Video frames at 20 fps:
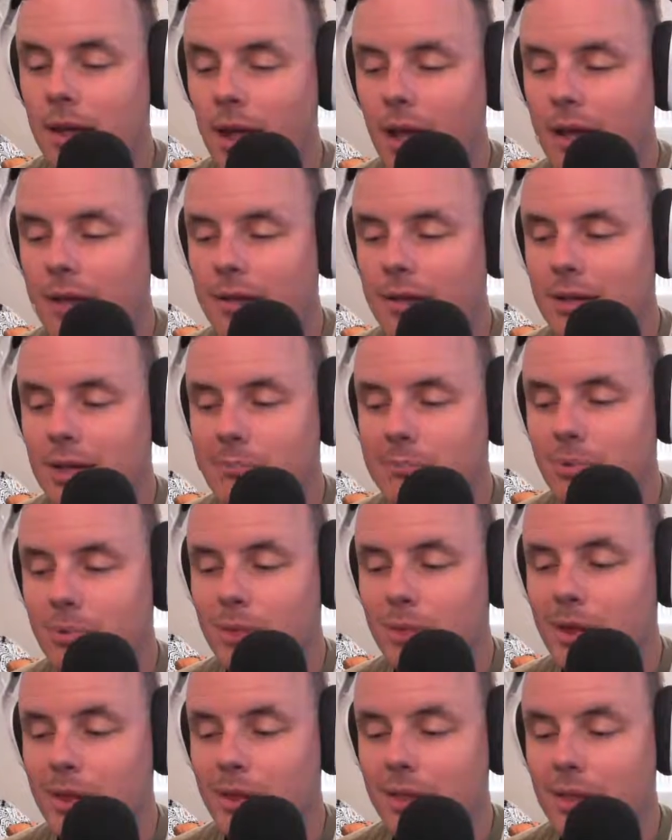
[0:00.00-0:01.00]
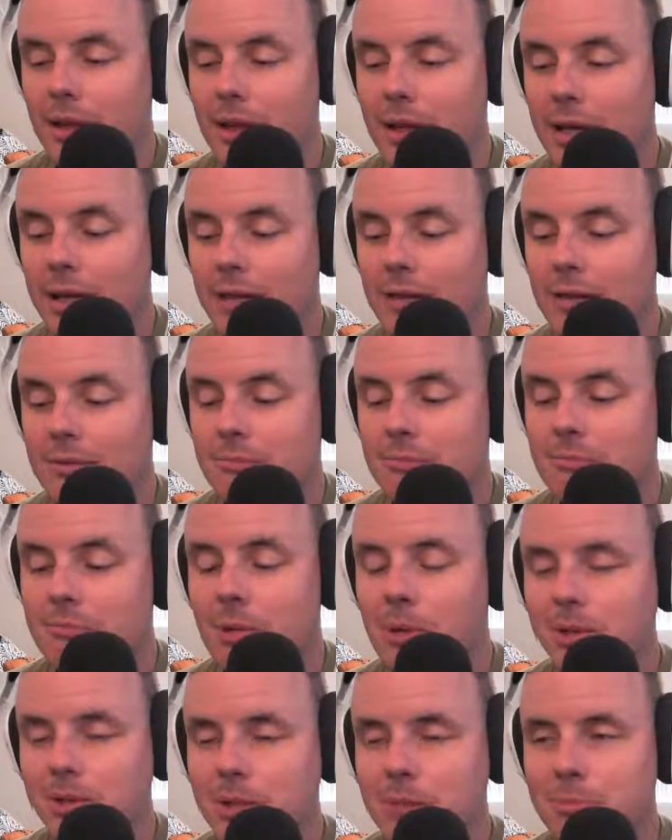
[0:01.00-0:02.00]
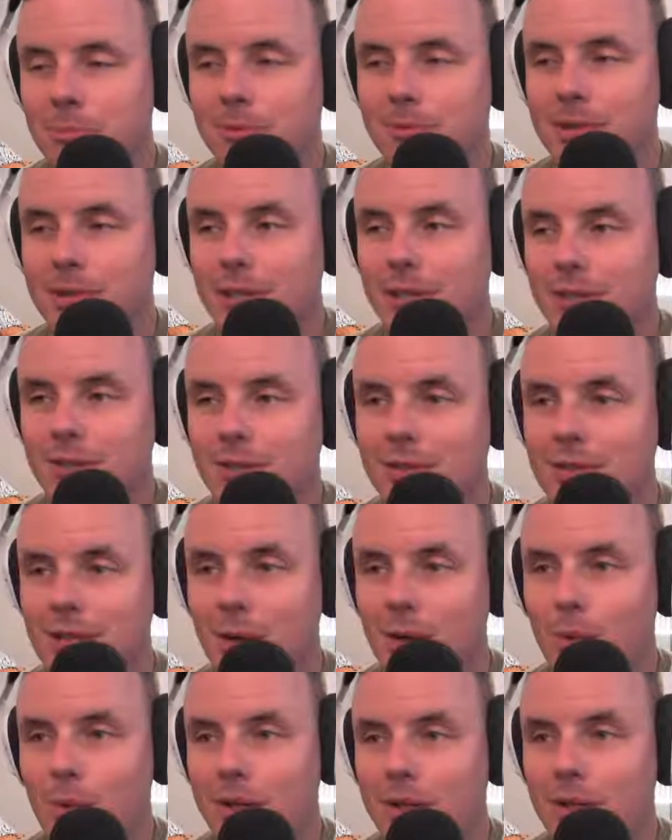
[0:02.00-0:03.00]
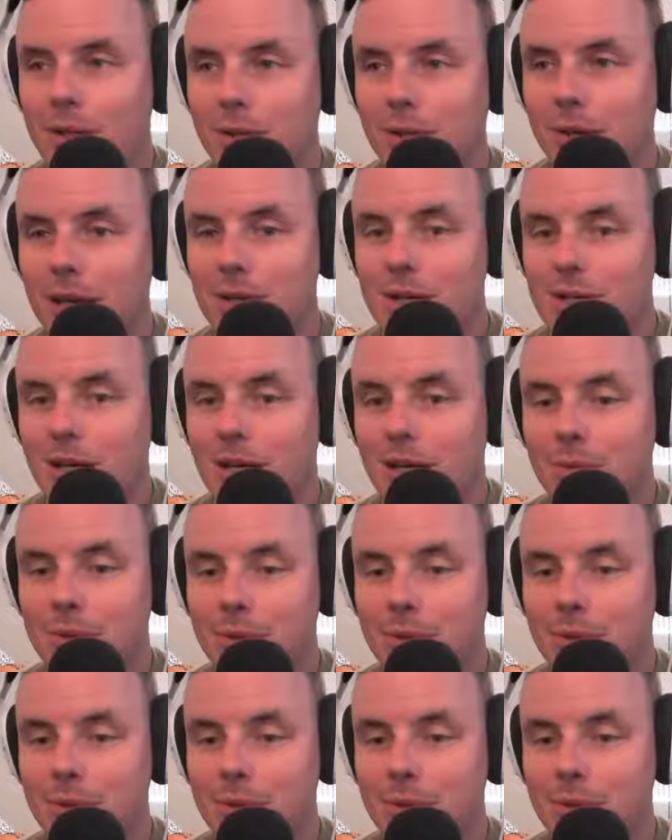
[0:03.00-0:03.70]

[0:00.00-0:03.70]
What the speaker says: end up with like multiple vehicles at one location and we